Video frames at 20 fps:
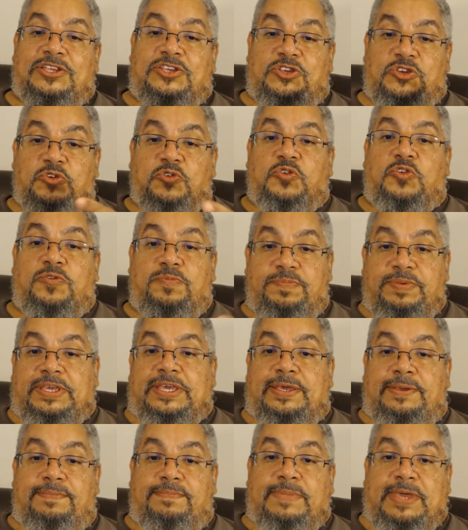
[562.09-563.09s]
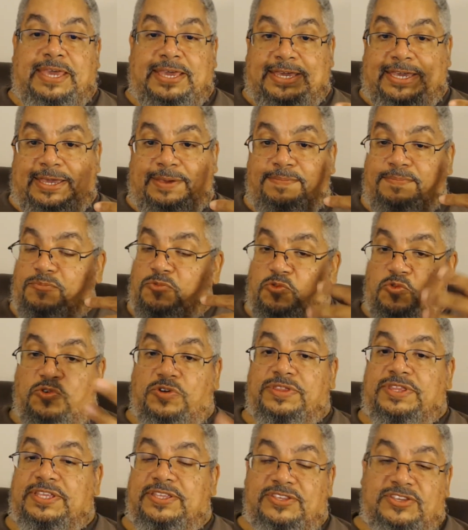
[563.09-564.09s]
you'll be making
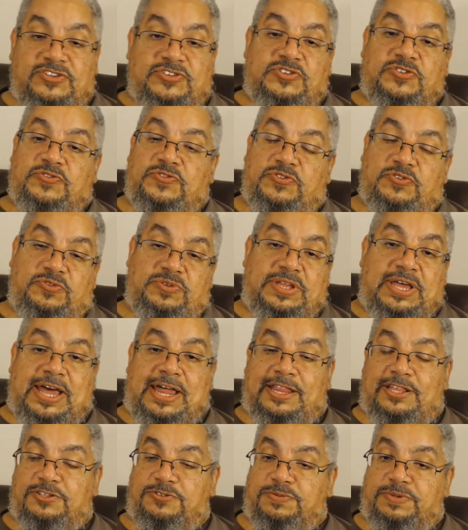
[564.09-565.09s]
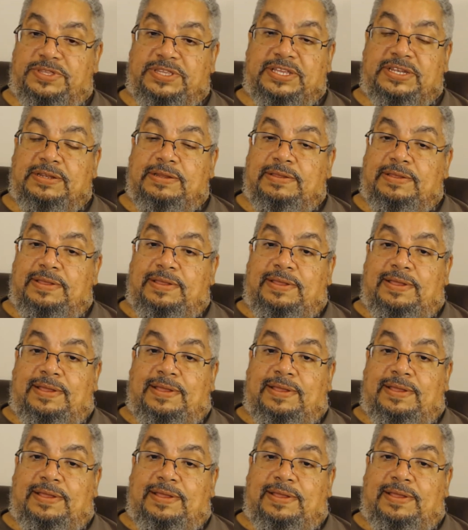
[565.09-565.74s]
more than just a few dollars with it,